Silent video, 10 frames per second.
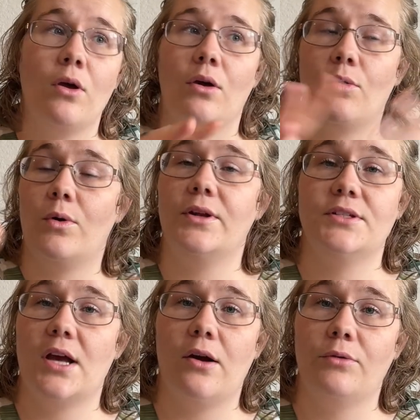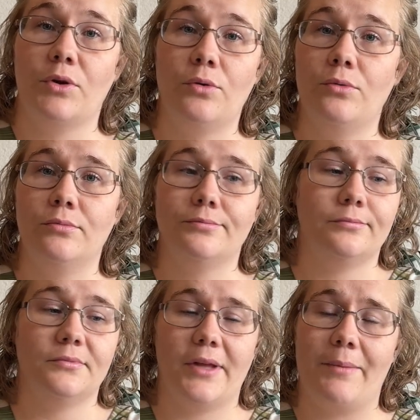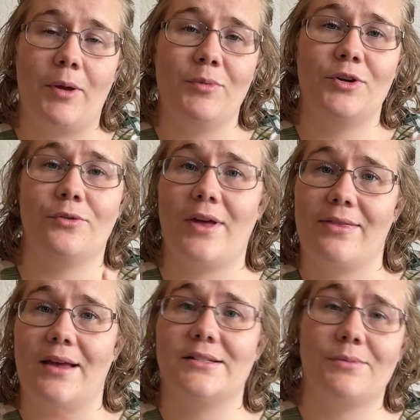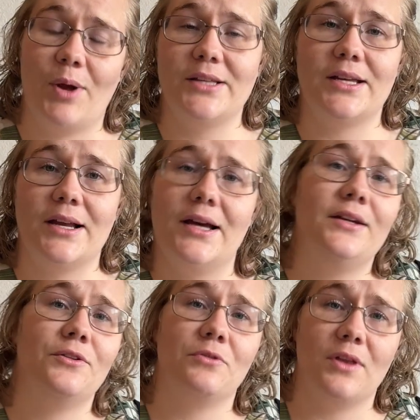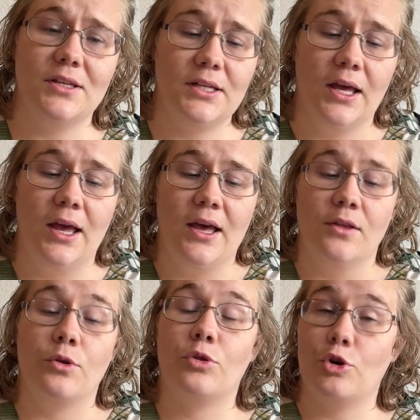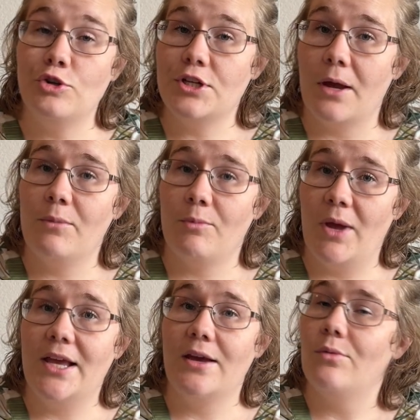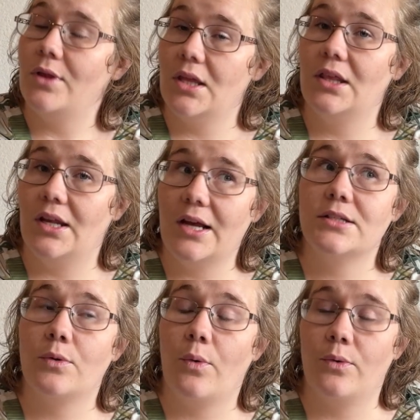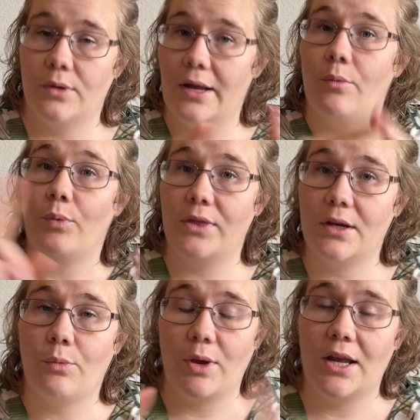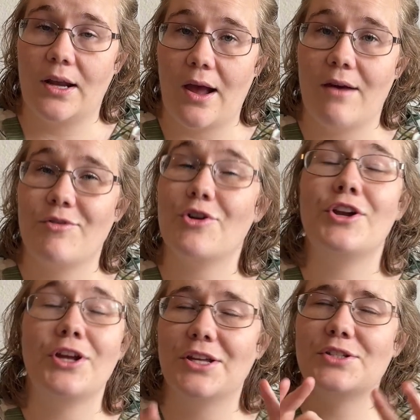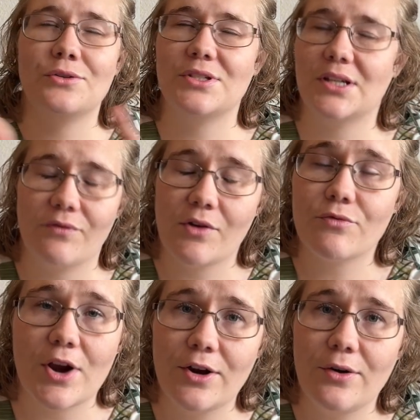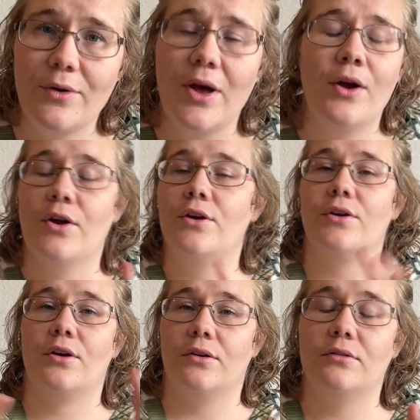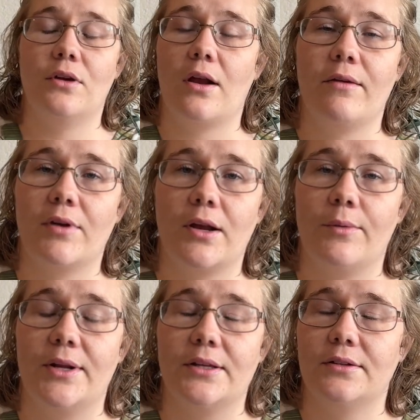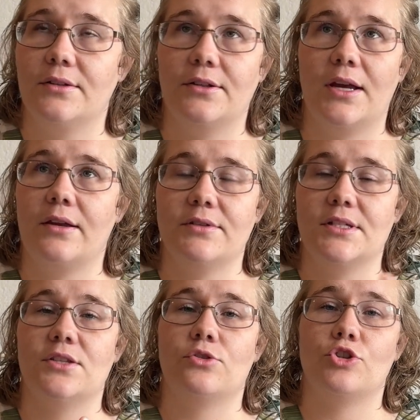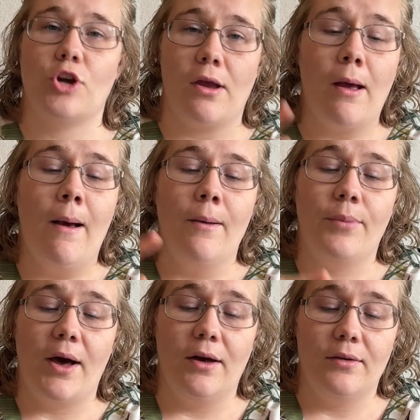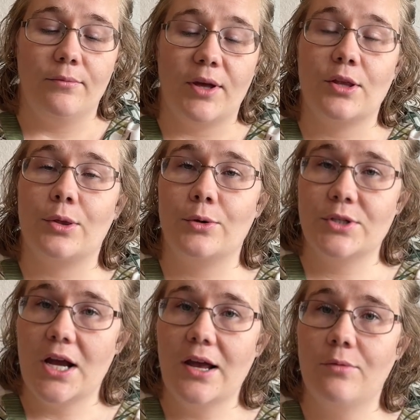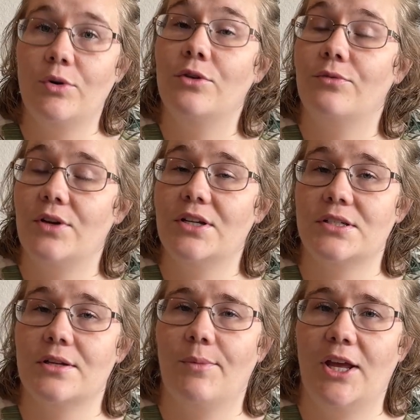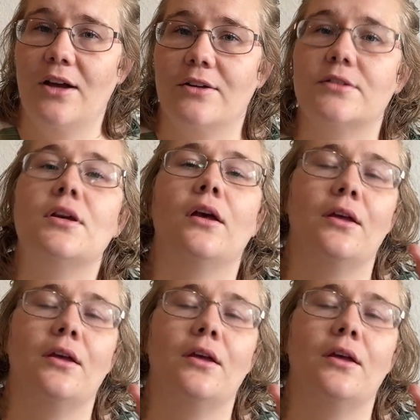according to how you like. Maybe you don't like that spice I added or this. The third time you make it, within a week and a half, you're gonna get so sick of Alfredo, you're not even gonna want it. You can't even see straight. But by the third time, when you feed it to somebody else,